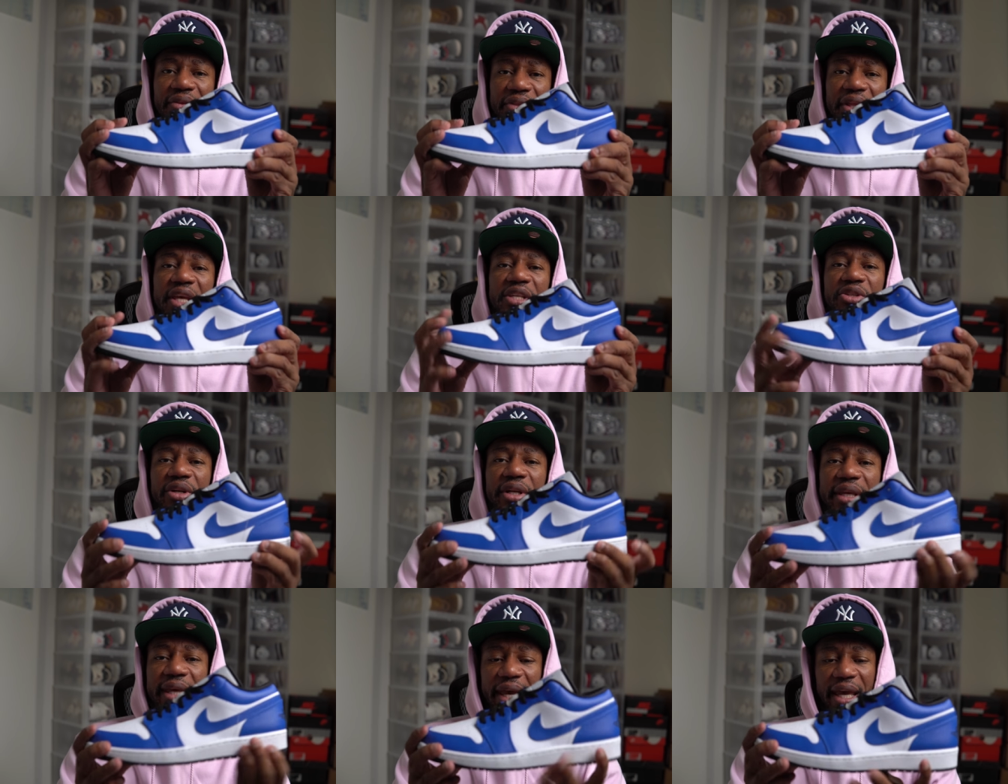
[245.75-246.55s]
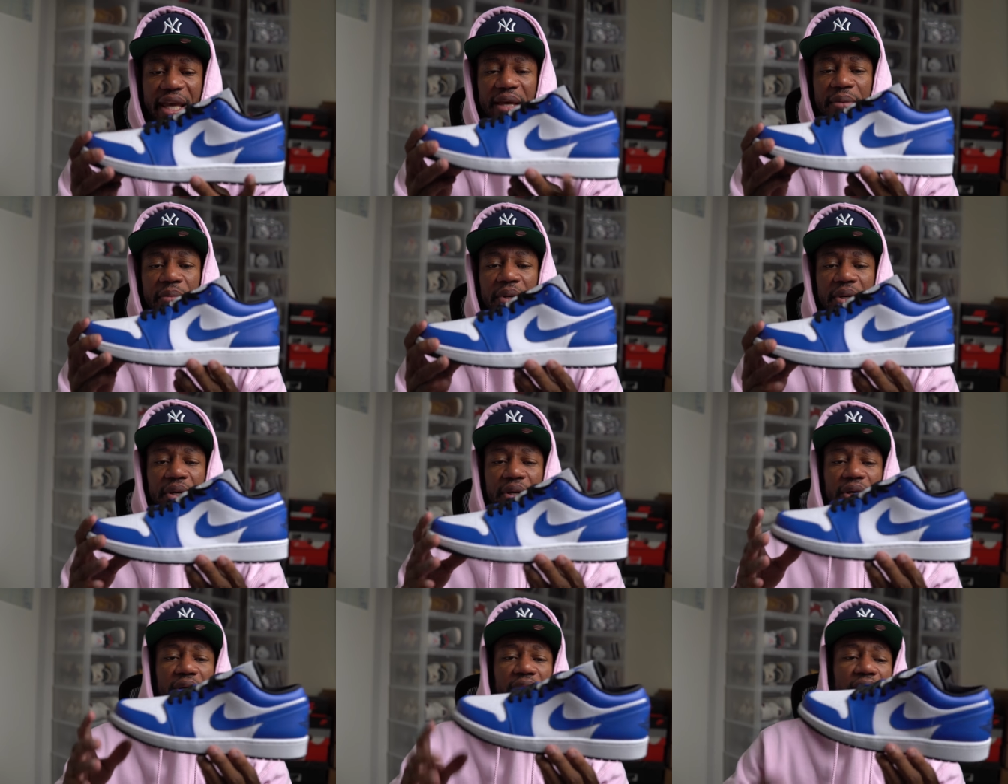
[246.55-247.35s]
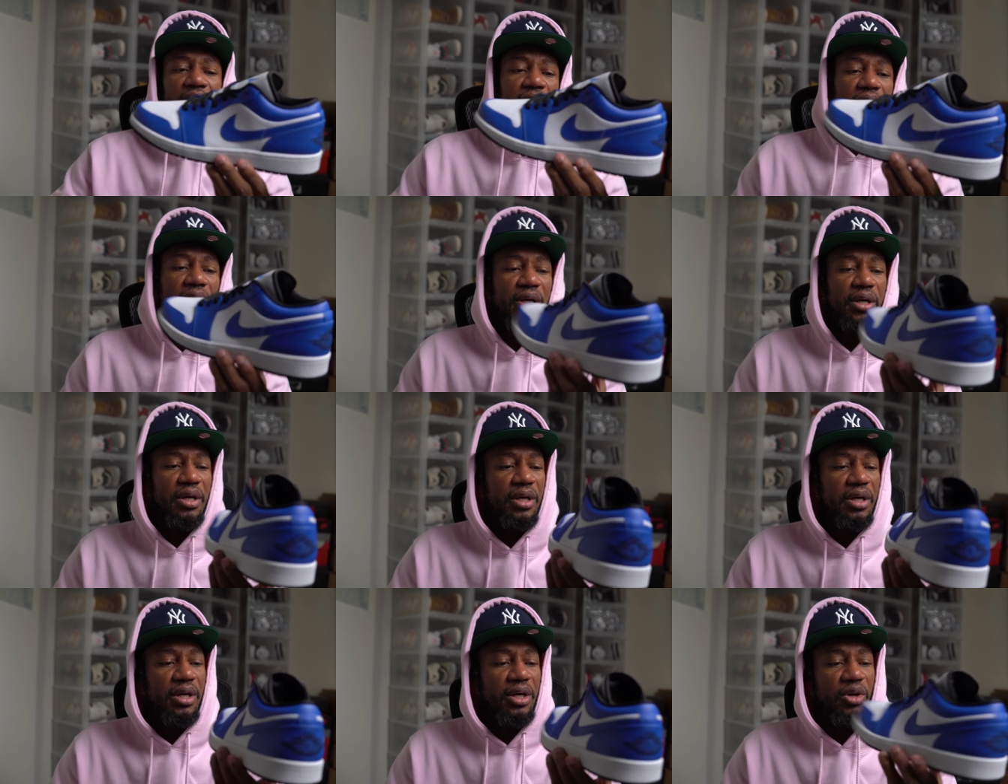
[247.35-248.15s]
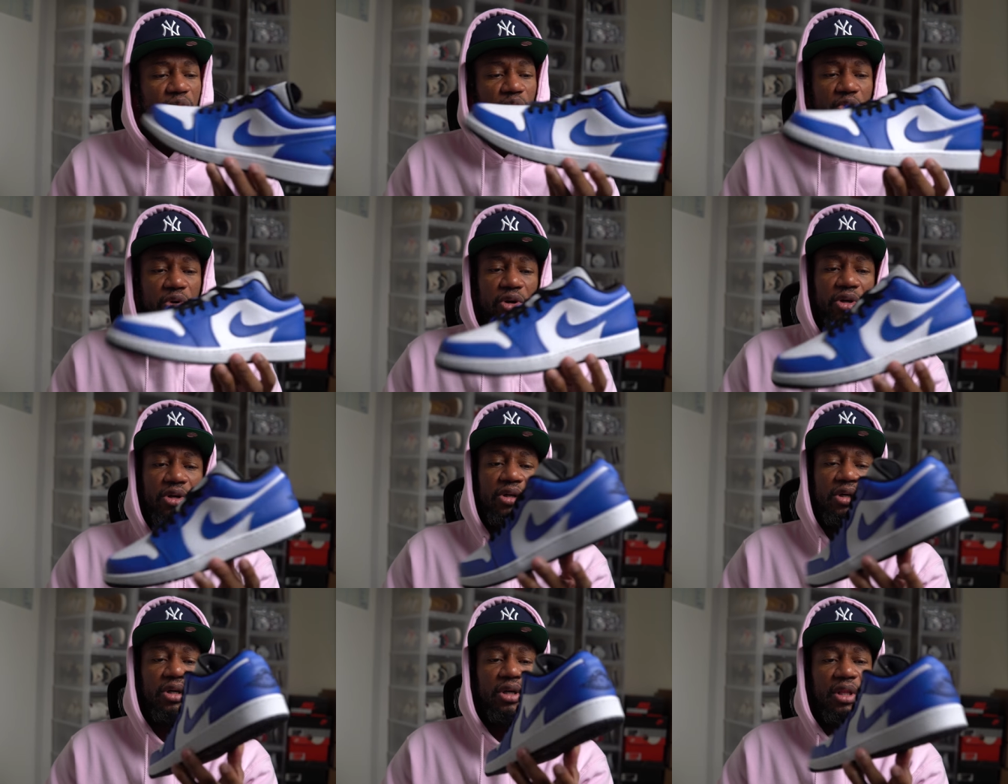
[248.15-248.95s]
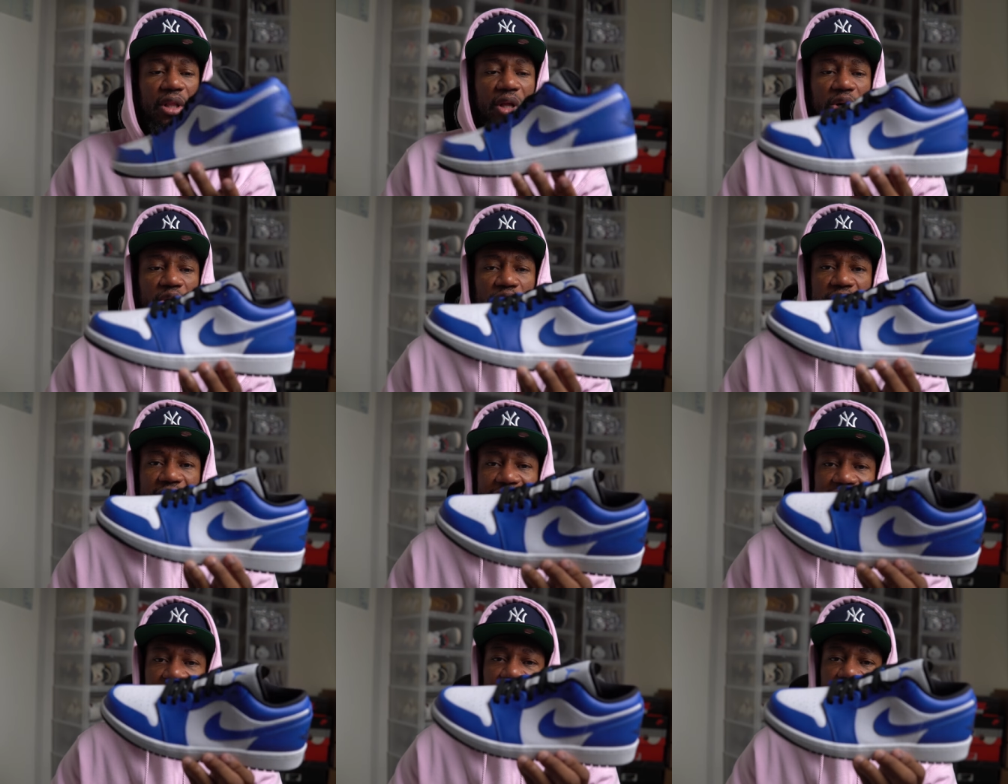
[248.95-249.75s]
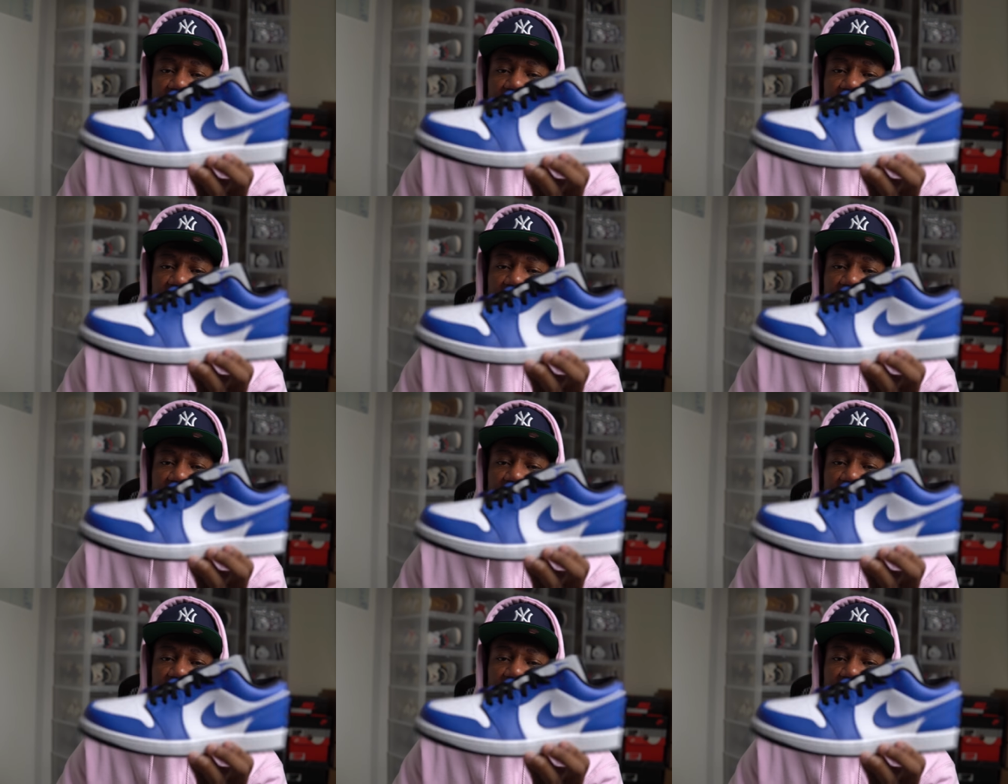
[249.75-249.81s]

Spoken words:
These are the Game Royal Lows, not to be